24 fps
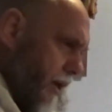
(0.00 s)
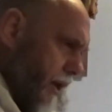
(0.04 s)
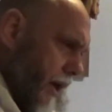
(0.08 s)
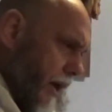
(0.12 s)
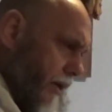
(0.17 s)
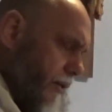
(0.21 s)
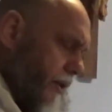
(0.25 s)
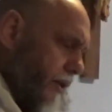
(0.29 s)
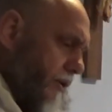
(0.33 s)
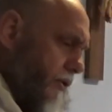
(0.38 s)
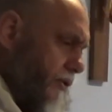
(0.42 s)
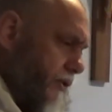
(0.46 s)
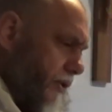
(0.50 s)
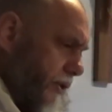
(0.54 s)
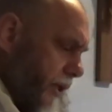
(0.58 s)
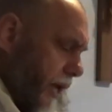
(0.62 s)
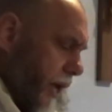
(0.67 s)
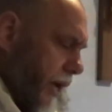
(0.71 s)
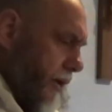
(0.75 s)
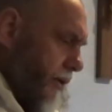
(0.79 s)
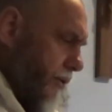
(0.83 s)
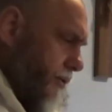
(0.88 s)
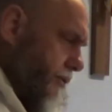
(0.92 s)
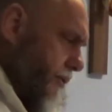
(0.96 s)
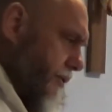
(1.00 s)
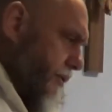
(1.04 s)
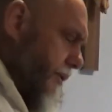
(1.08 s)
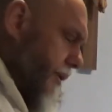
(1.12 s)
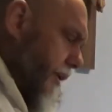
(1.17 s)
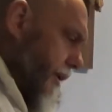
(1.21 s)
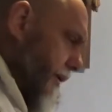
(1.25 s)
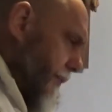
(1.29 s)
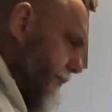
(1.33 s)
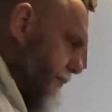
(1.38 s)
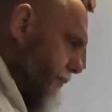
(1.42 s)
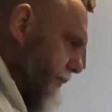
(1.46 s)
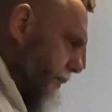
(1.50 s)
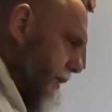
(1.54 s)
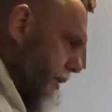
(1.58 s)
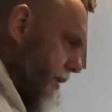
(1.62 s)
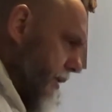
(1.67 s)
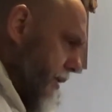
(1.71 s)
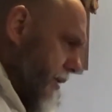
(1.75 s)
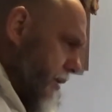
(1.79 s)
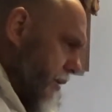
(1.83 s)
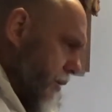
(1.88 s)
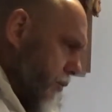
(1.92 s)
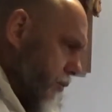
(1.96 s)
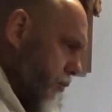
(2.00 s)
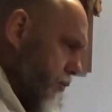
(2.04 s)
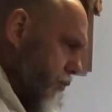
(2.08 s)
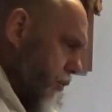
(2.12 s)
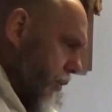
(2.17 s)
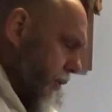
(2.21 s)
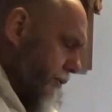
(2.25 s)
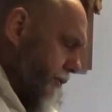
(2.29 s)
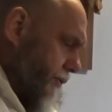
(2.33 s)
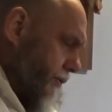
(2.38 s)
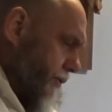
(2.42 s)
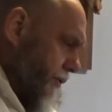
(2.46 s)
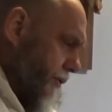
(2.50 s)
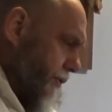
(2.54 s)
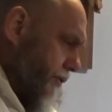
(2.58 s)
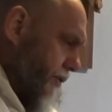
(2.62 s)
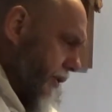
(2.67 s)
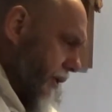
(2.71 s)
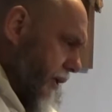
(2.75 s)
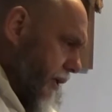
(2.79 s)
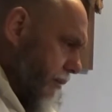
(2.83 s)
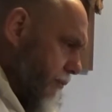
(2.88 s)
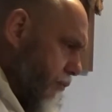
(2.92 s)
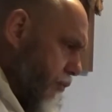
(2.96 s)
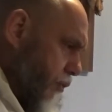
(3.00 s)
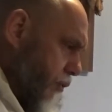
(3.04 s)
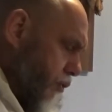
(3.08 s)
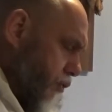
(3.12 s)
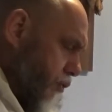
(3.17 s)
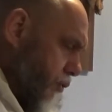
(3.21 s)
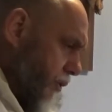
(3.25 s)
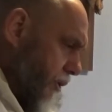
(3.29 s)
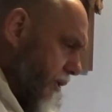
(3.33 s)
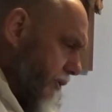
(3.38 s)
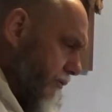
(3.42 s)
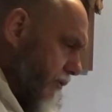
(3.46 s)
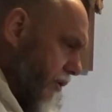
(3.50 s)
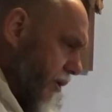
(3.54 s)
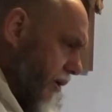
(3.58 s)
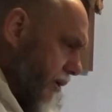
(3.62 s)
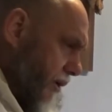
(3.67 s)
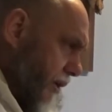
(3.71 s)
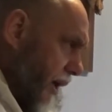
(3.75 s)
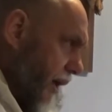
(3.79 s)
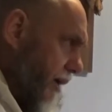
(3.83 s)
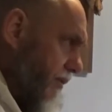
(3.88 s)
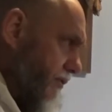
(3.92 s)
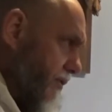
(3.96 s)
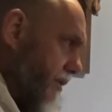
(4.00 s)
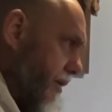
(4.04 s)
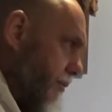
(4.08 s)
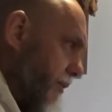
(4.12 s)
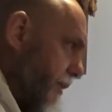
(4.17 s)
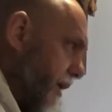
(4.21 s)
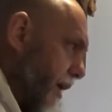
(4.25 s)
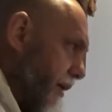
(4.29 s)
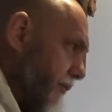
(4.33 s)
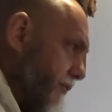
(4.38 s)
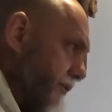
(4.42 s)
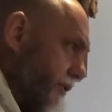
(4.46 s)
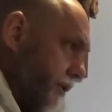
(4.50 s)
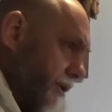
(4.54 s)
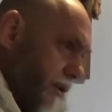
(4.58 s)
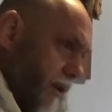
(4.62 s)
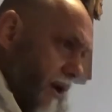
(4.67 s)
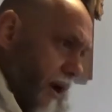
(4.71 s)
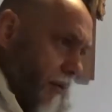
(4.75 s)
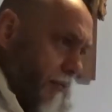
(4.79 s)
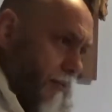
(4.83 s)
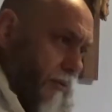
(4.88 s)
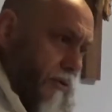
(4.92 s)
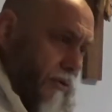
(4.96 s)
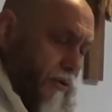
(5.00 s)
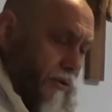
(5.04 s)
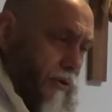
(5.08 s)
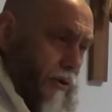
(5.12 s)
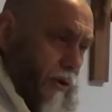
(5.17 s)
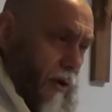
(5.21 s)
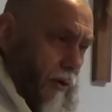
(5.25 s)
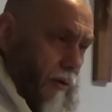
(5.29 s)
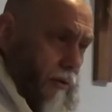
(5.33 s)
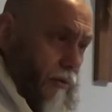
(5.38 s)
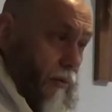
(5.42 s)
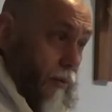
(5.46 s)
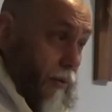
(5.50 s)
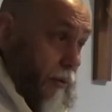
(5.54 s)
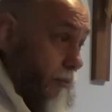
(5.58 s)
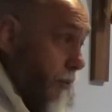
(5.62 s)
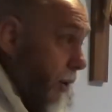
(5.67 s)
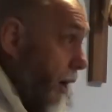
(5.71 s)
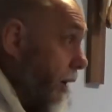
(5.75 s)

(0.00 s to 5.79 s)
And then Zacchaeus today. What's the sycamore tree of our life that we have to climb to see our Lord?